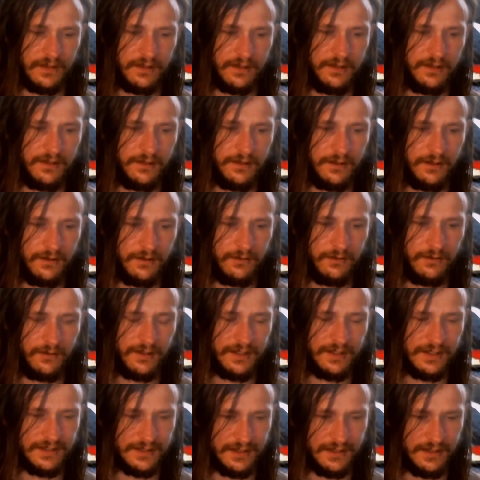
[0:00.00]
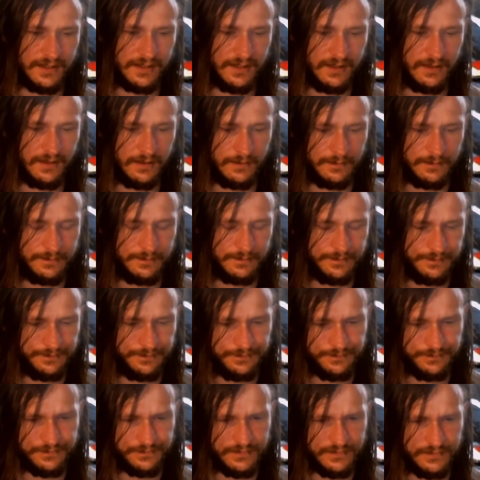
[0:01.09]
you know, what is it,
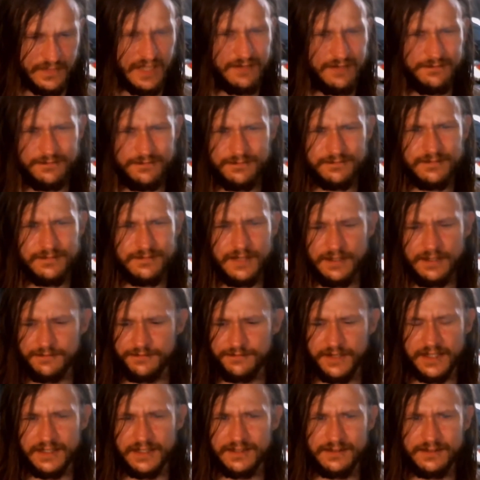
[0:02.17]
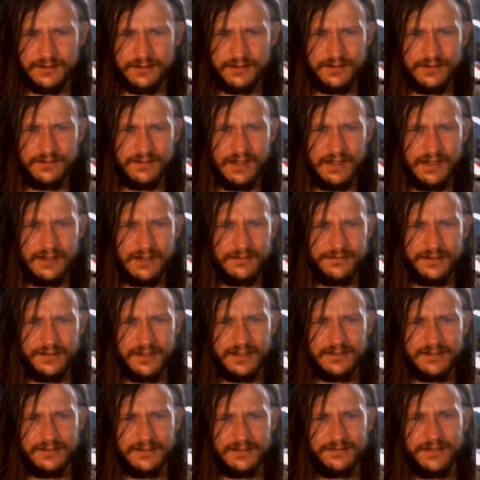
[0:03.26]
not fake it till, I don't feel
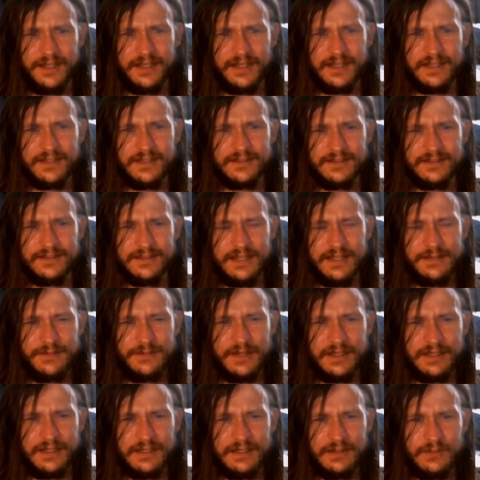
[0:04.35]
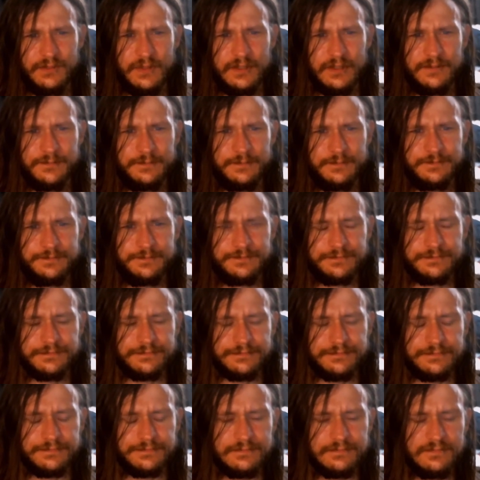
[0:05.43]
like they're faking it till they make it, but
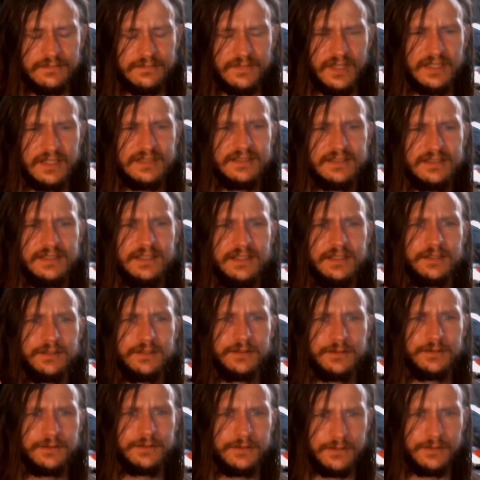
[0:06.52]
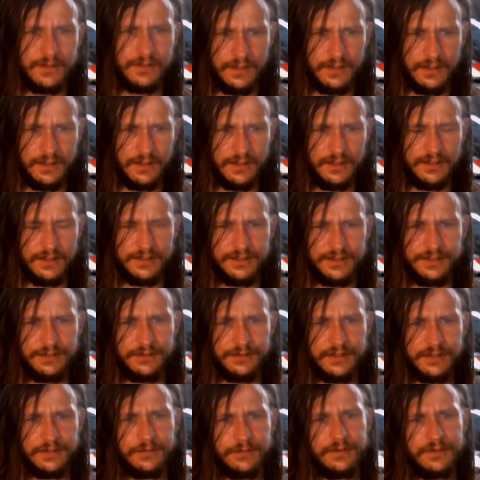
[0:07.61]
they see you
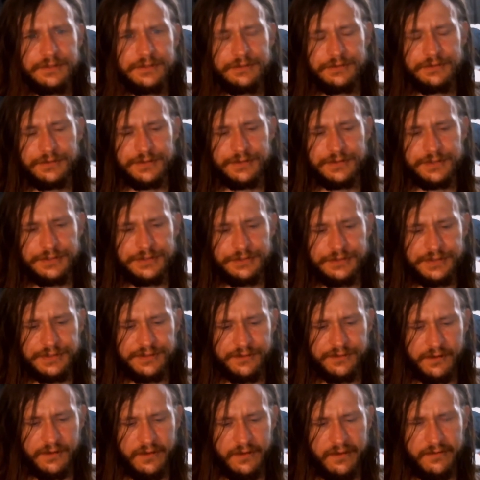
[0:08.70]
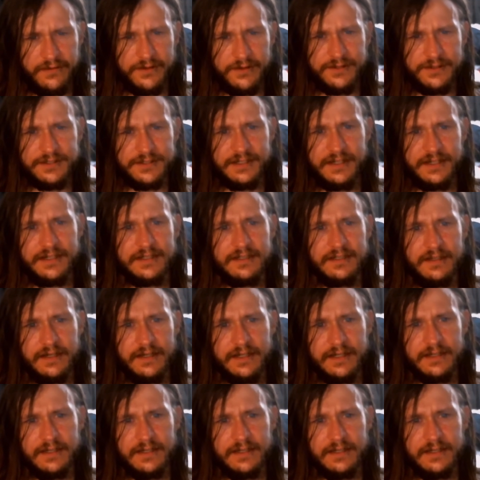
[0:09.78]
doing what you were doing, and they're trying to like